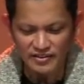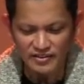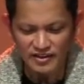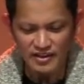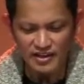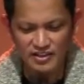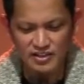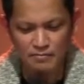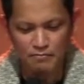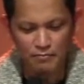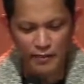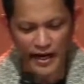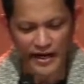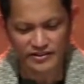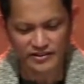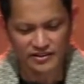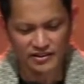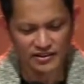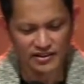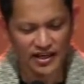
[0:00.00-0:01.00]
his
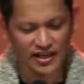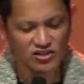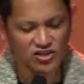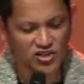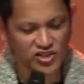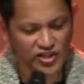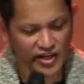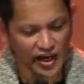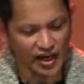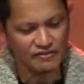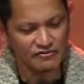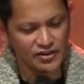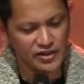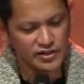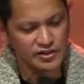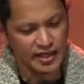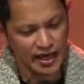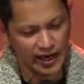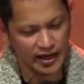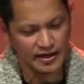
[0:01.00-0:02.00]
mantle and shaved his
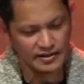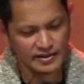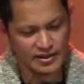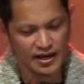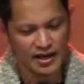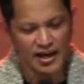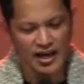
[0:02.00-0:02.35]
head